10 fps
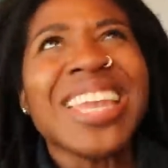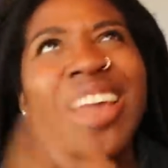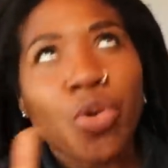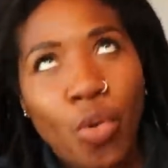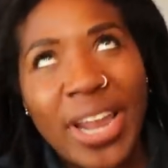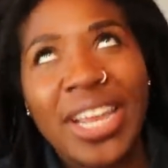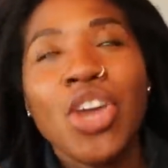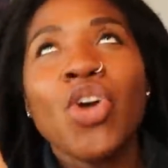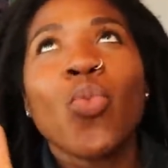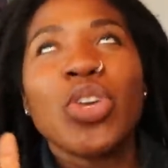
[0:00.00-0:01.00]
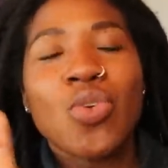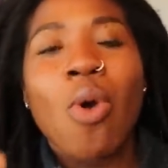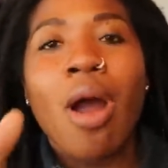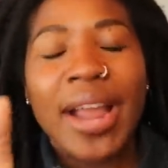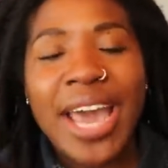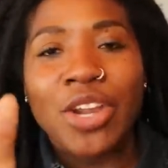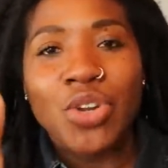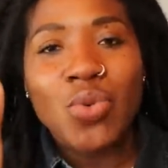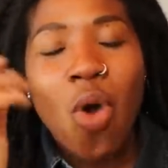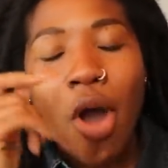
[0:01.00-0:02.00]
Now, granted, when you are kind of
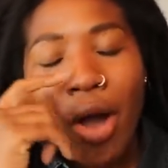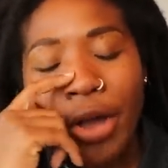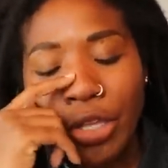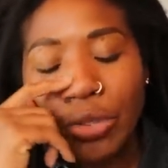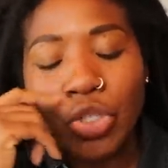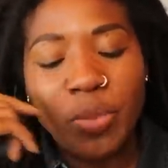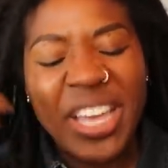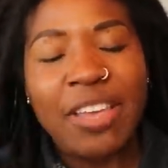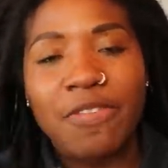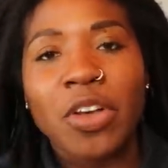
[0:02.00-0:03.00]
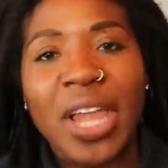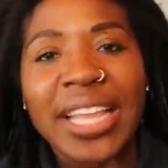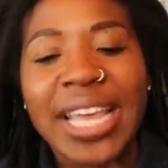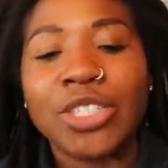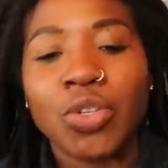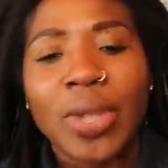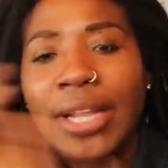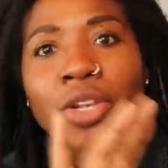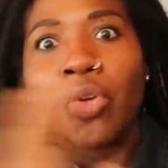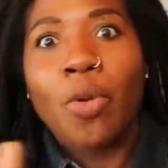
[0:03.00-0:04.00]
new on YouTube, it can feel like that too.
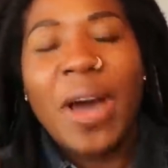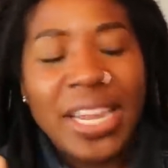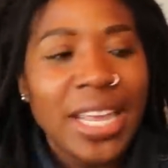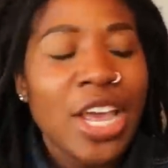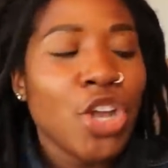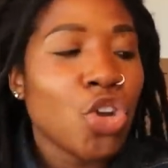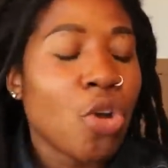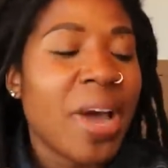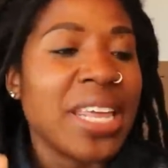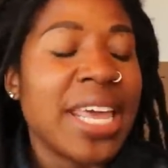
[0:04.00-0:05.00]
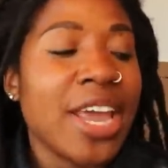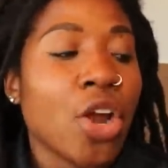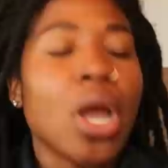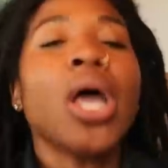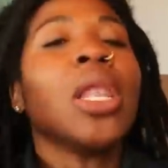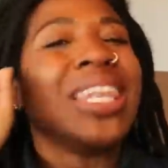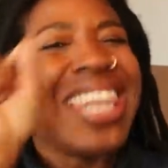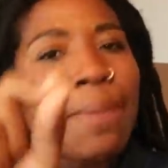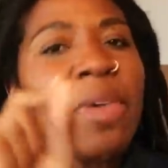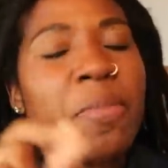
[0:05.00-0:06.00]
Like, don't nobody care.
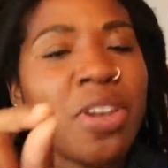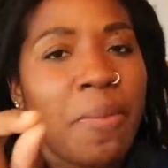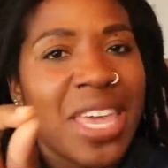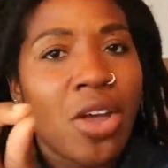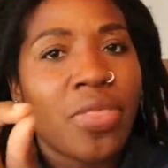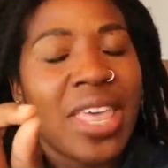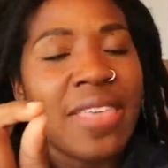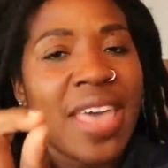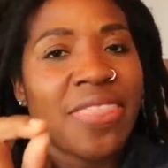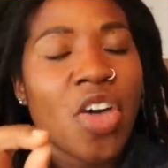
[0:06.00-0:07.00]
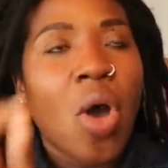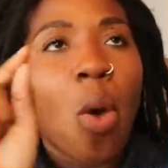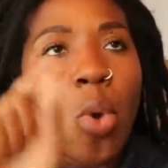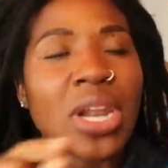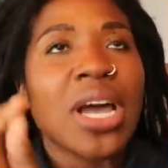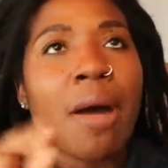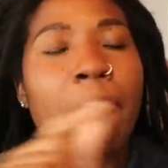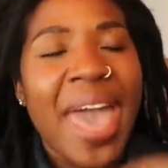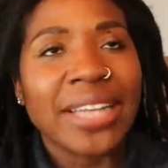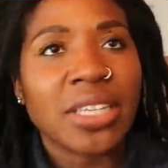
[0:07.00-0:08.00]
Let me put a pin in that though. I want to
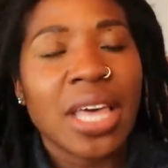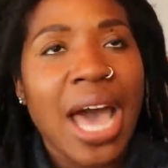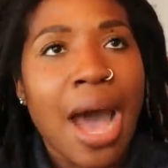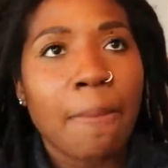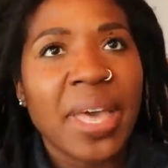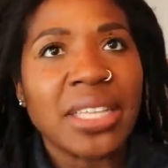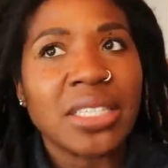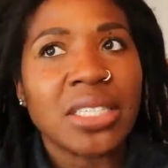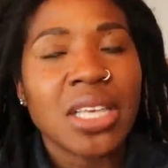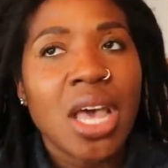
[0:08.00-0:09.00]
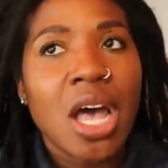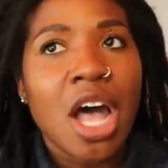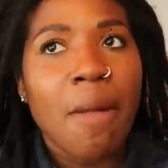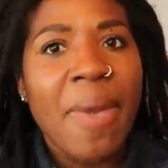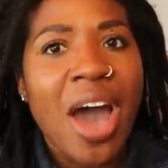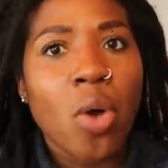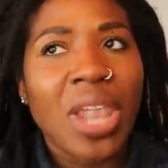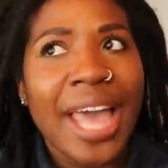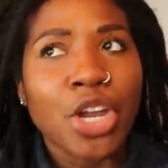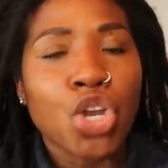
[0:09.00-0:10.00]
come back to the comments
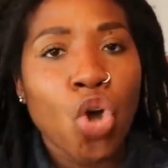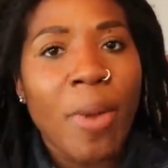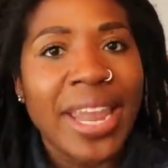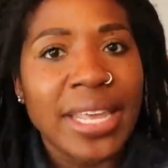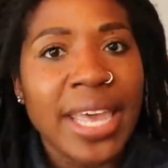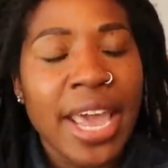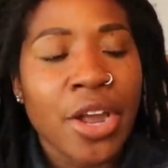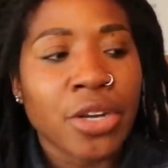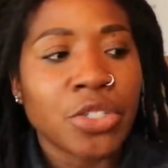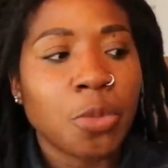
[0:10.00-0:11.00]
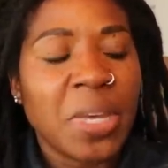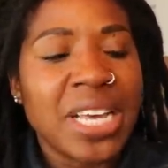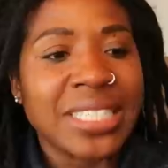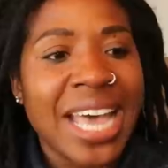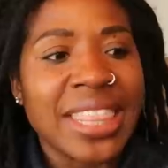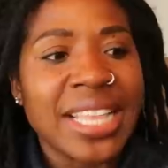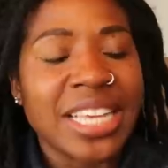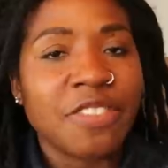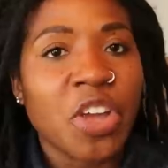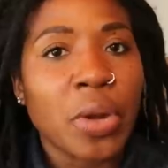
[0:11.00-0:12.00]
about like nobody cares, because I think
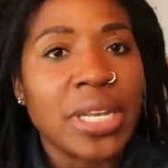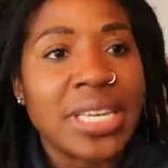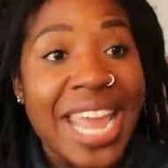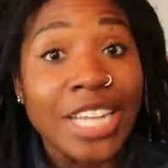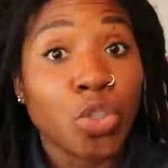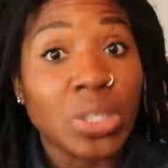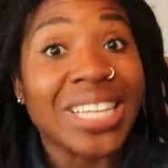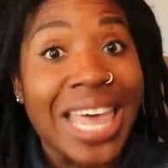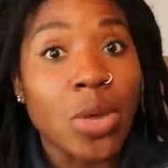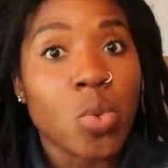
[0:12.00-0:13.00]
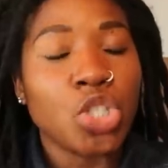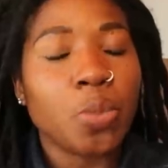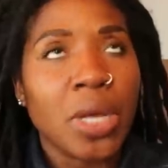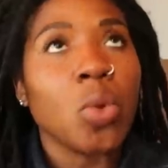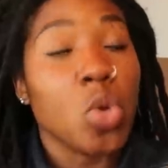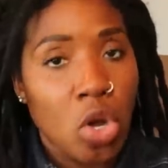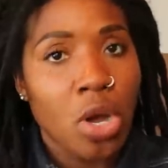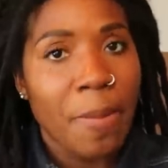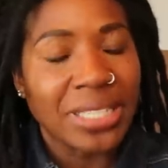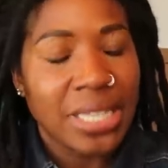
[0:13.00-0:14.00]
that's very dangerous language, but we're
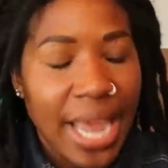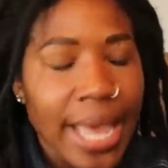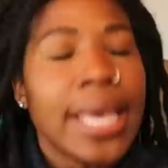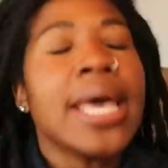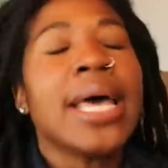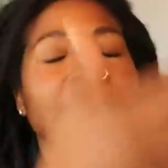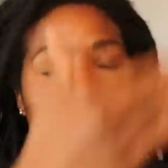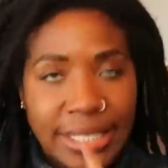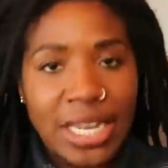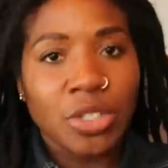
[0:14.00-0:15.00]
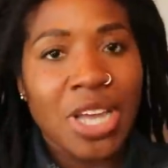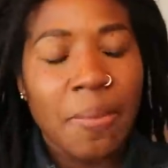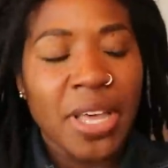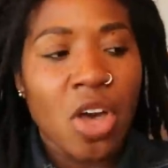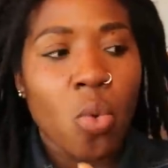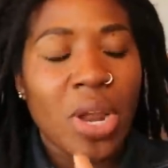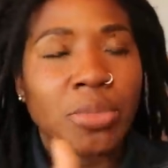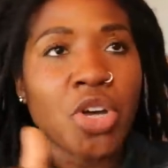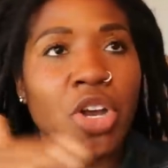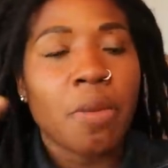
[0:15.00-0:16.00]
going to come back to that. Let's stay on topic of what
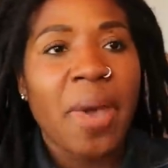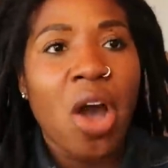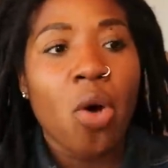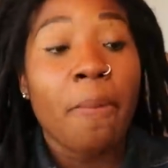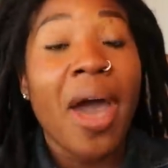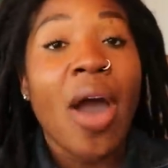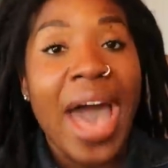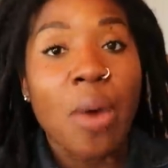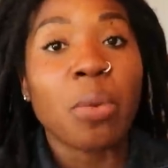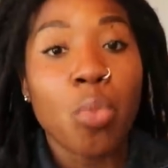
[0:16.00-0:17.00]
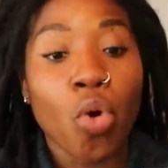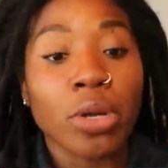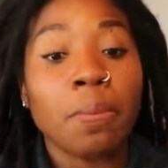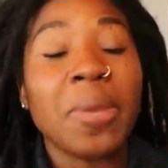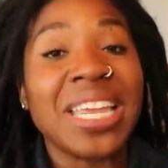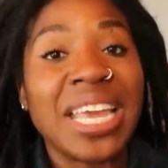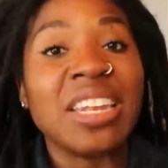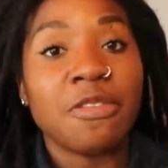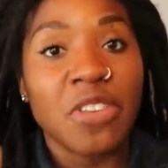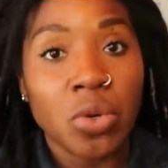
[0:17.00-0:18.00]
I'm talking about how important being
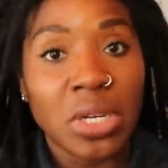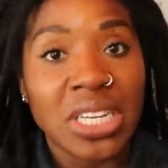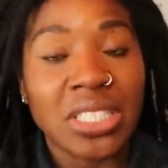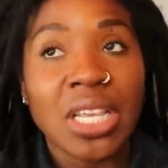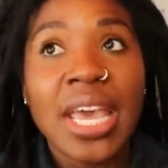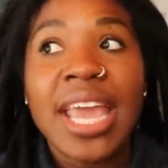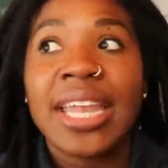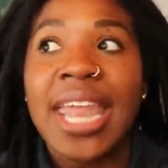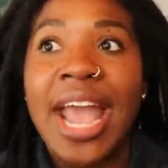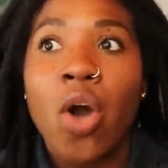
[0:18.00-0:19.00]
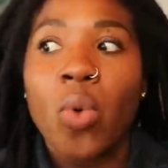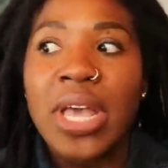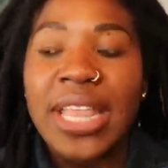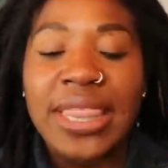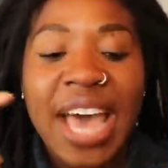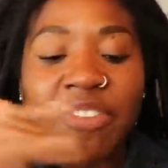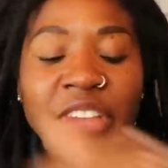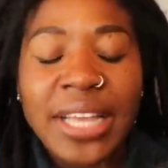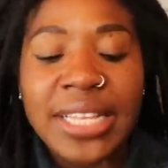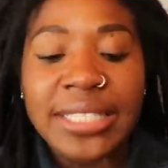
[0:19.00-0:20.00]
in the field is. Now, I
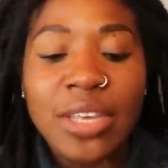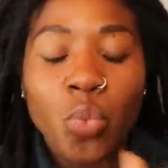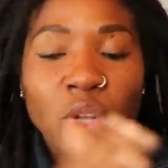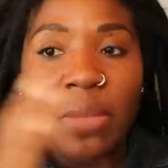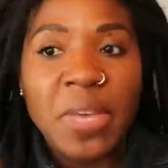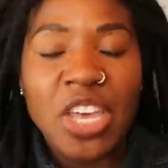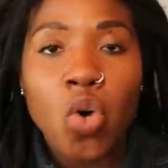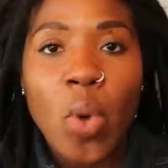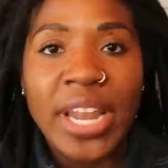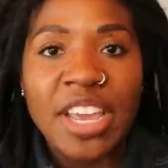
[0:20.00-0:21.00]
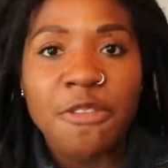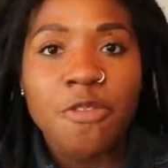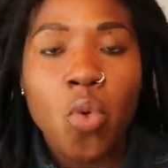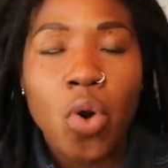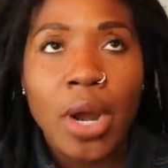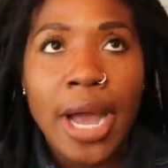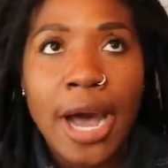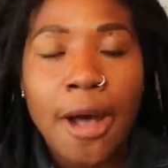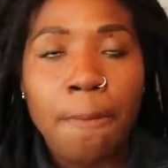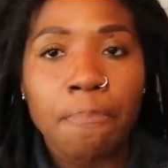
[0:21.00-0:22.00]
feel like this can really be equated for,
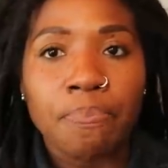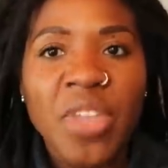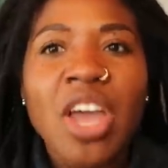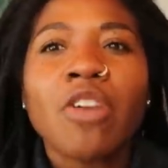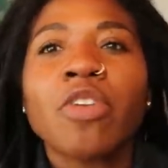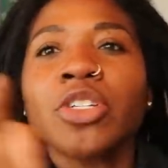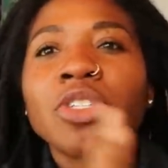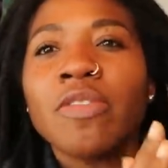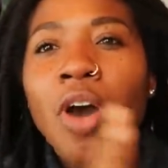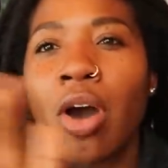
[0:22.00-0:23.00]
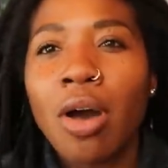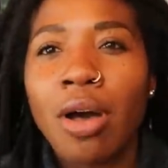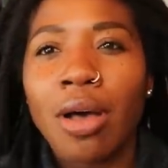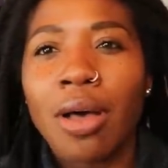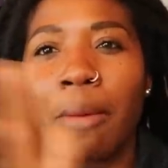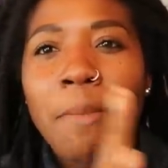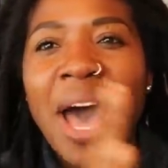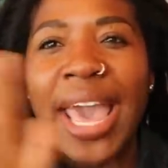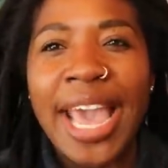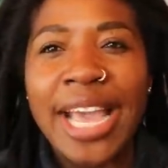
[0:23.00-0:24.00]
first of all,
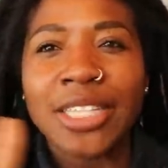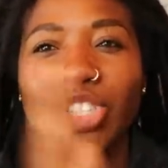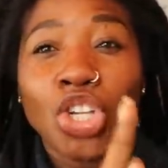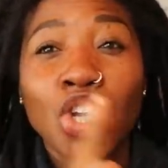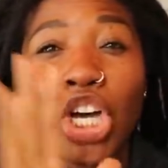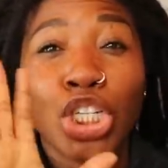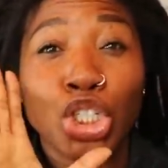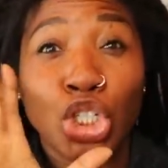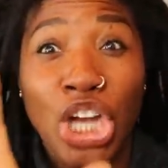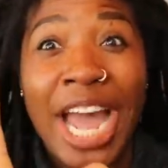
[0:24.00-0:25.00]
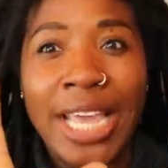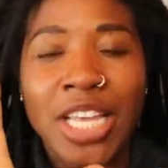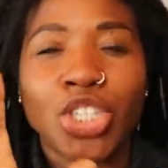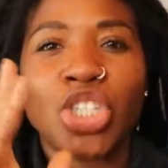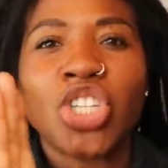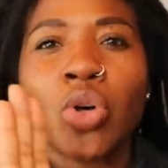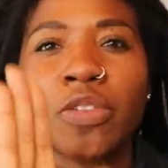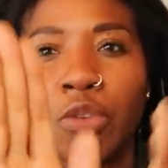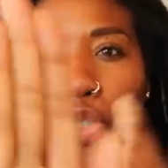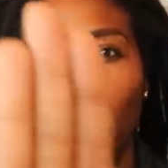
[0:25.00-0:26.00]
my hands look giant. Just know
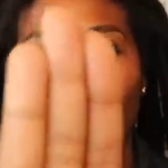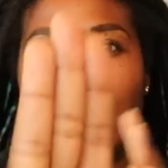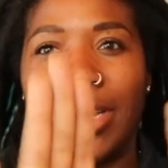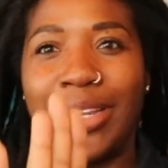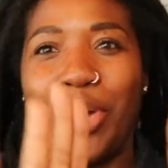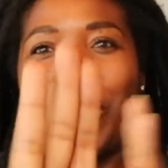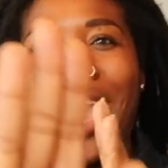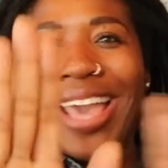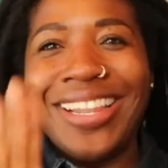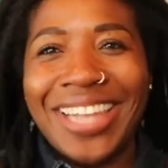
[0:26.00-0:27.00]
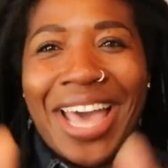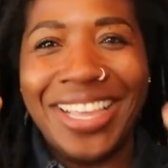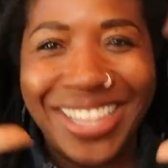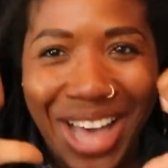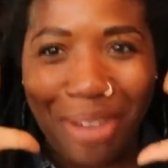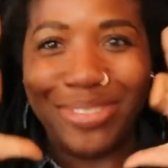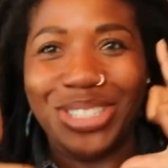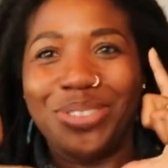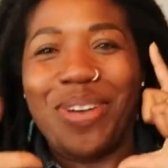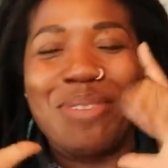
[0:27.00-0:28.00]
it's foreshortening, okay? Like, I'm
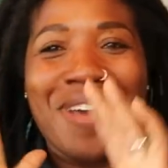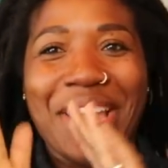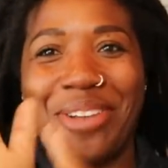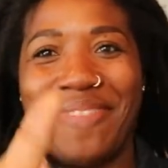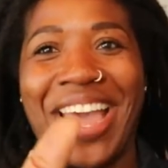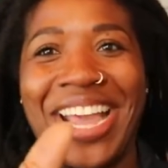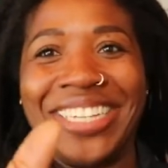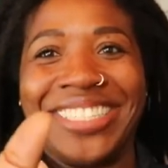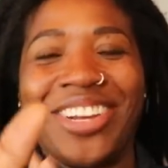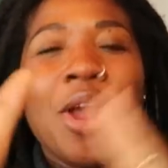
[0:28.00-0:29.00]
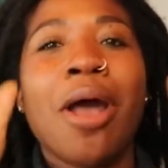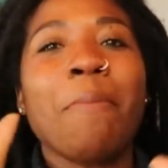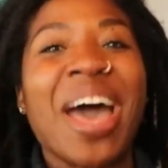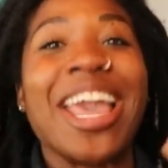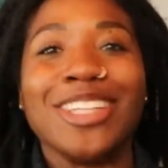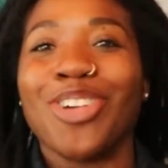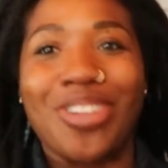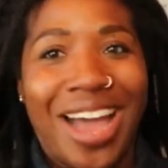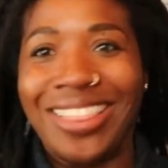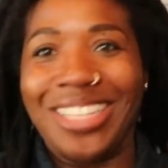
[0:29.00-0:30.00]
just way back here. My hand is here. My hands
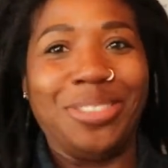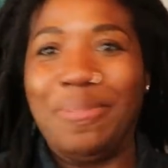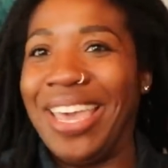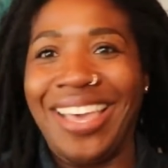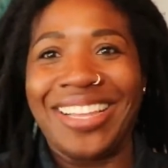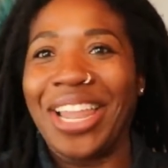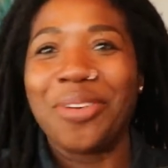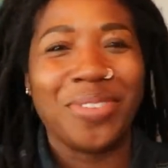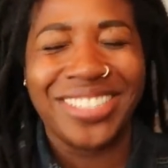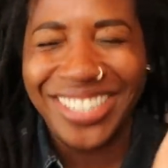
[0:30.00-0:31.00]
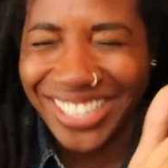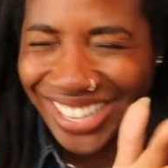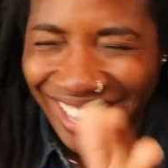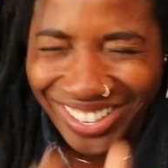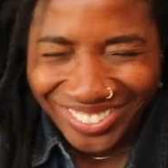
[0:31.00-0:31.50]
are not this big. Like, what the hell?